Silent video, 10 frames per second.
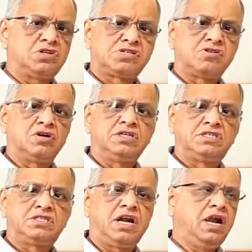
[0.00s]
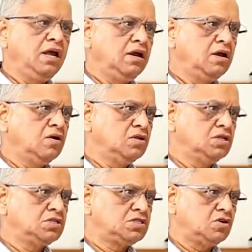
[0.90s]
stock is trading on
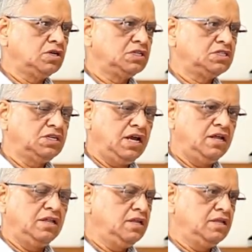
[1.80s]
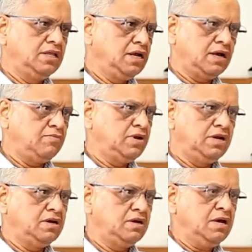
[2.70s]
the stock exchange. The company
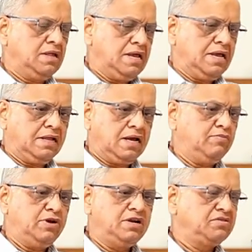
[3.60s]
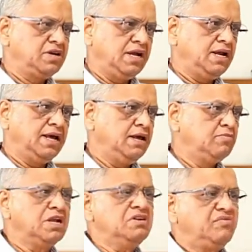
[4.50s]
doesn't get any
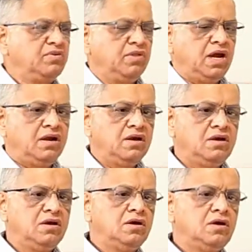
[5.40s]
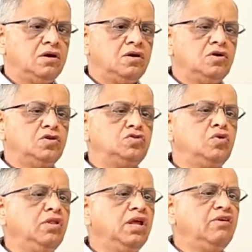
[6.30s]
money from that.
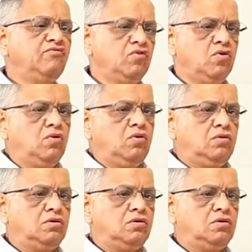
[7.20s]
So therefore,